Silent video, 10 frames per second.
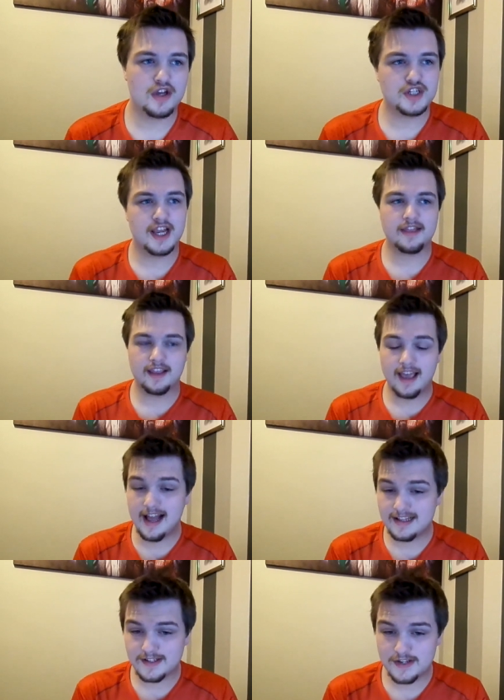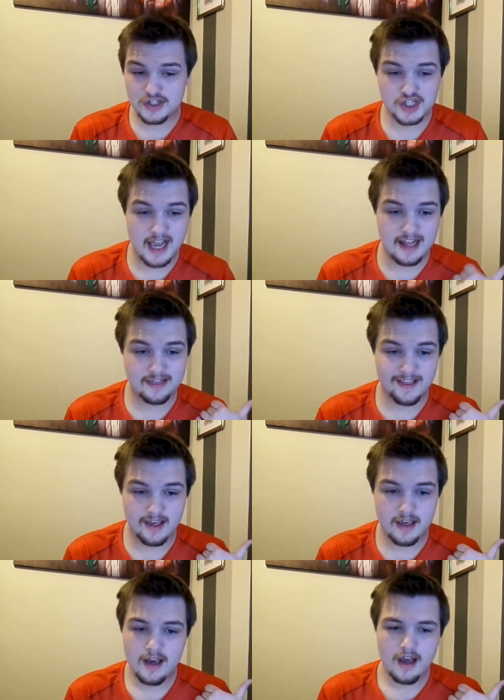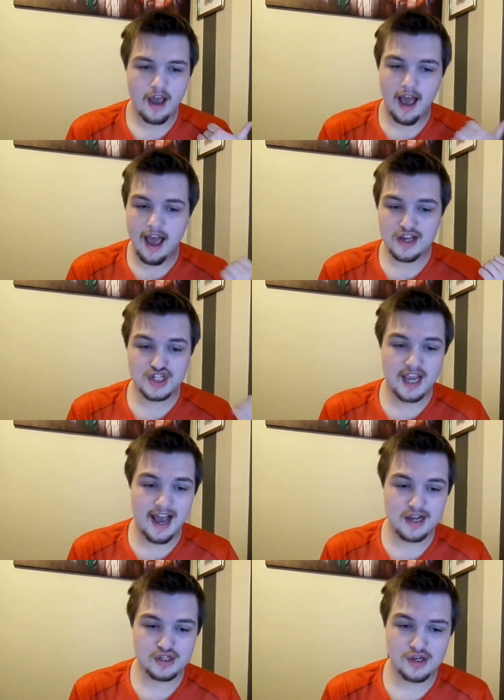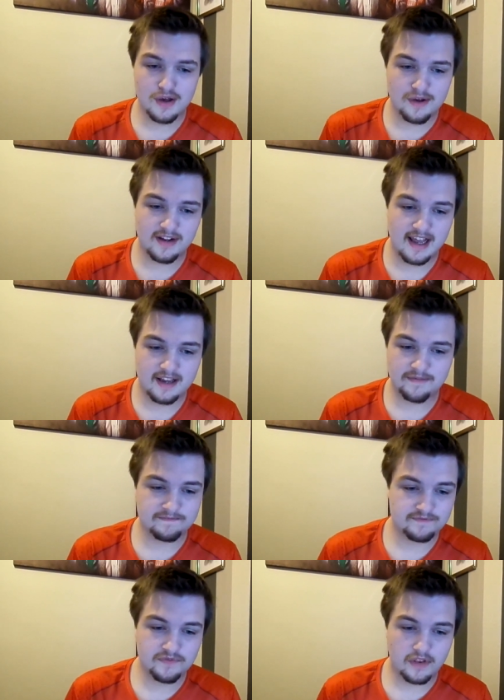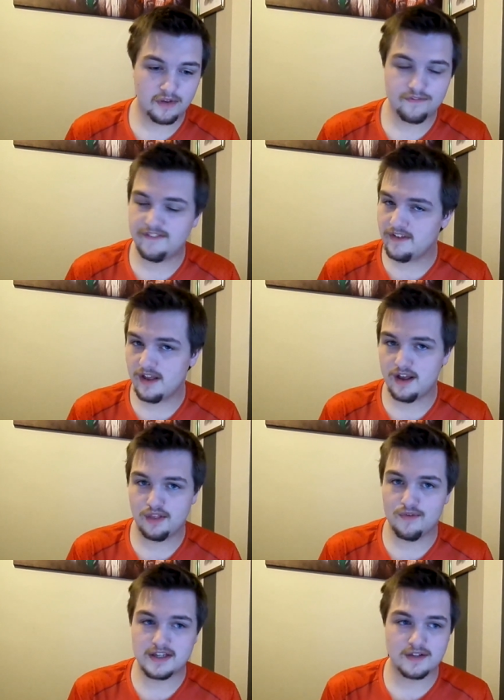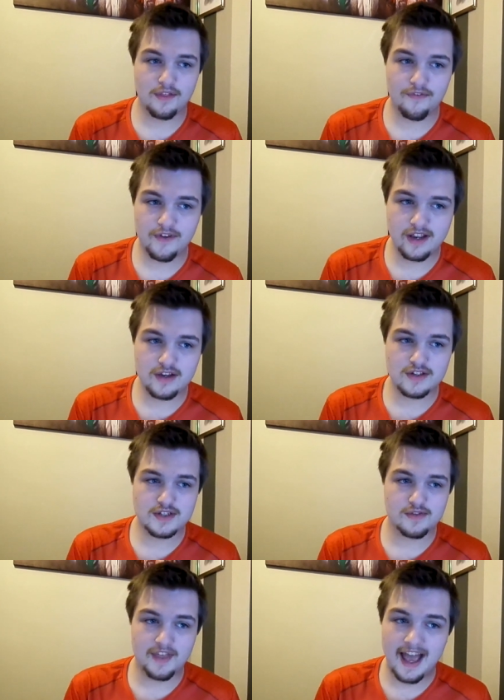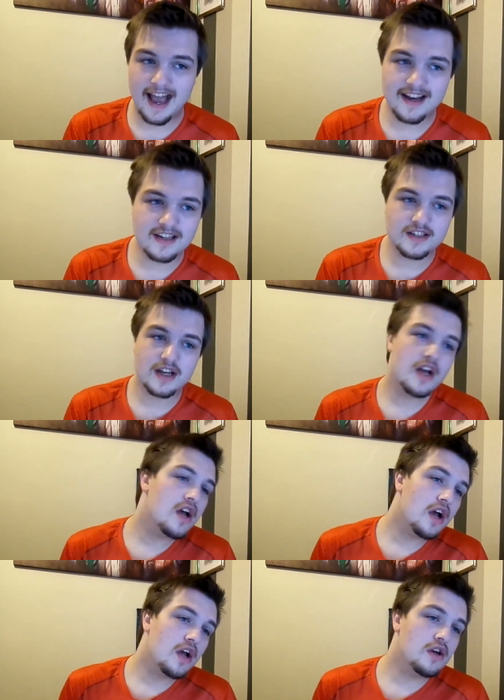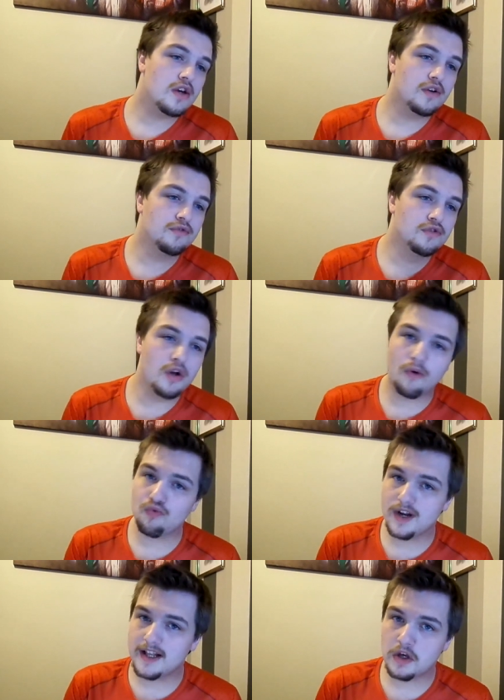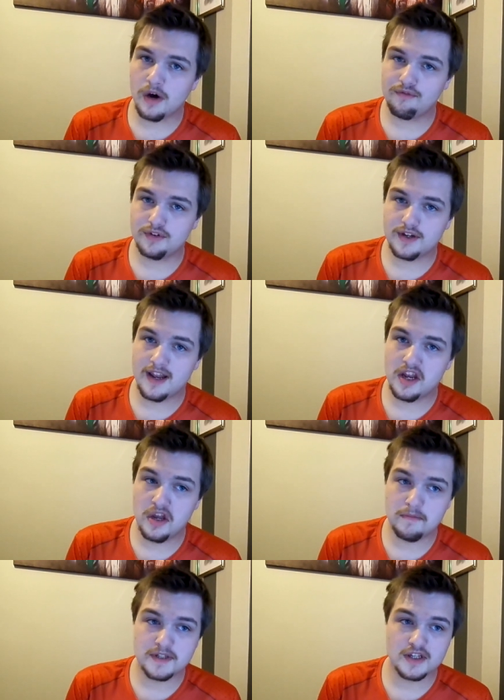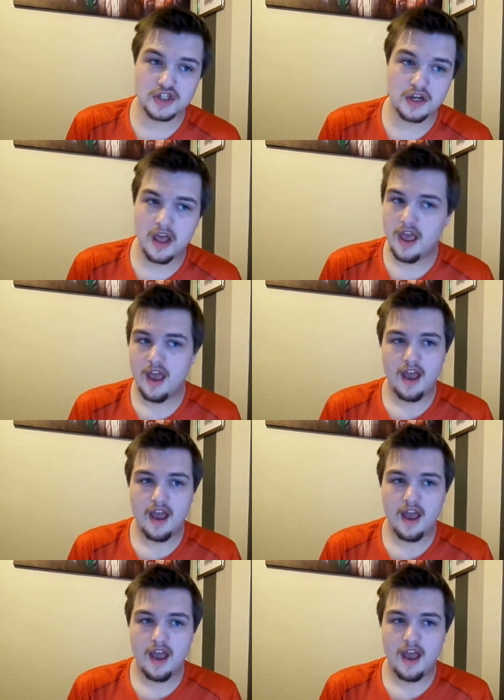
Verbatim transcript: She had the cancer, she had the, uh, she had her, like, uh, the rest of the fingers of the hand, not really confident in her position.